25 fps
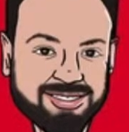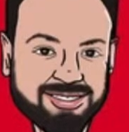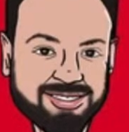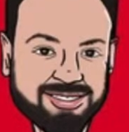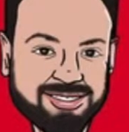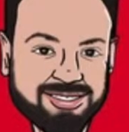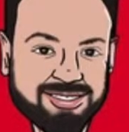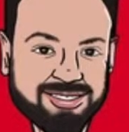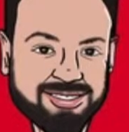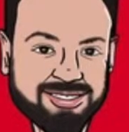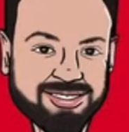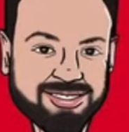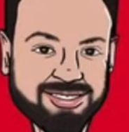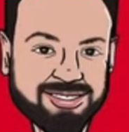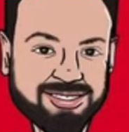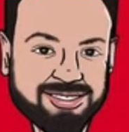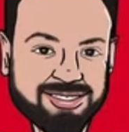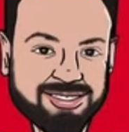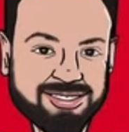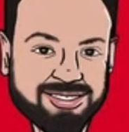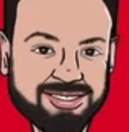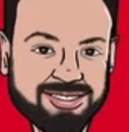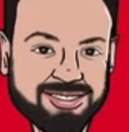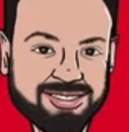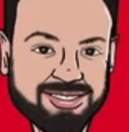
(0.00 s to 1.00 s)

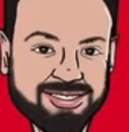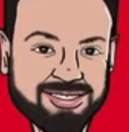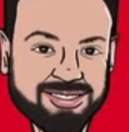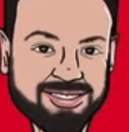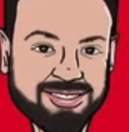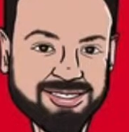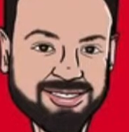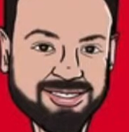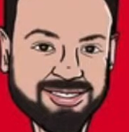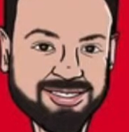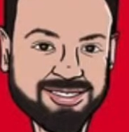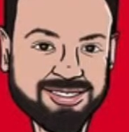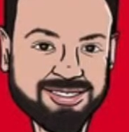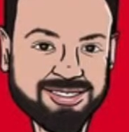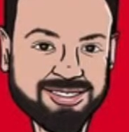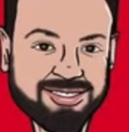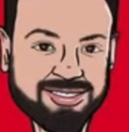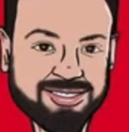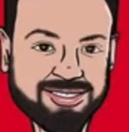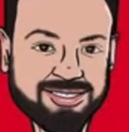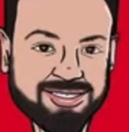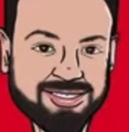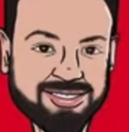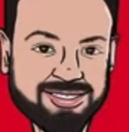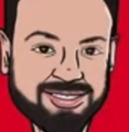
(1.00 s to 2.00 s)

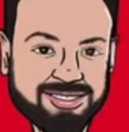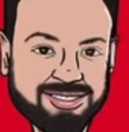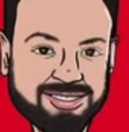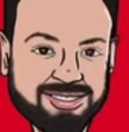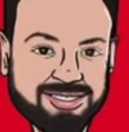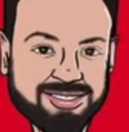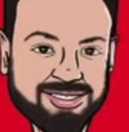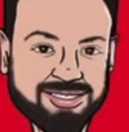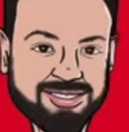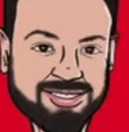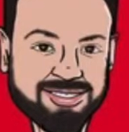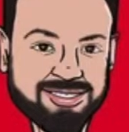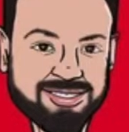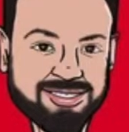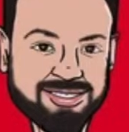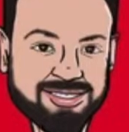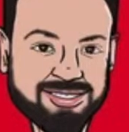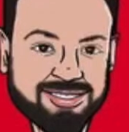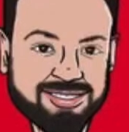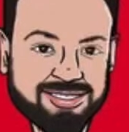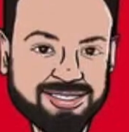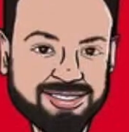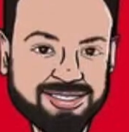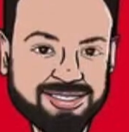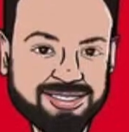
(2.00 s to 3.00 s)

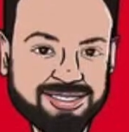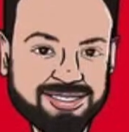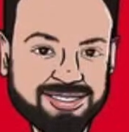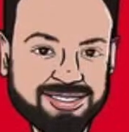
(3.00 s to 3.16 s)
This person isn't speaking.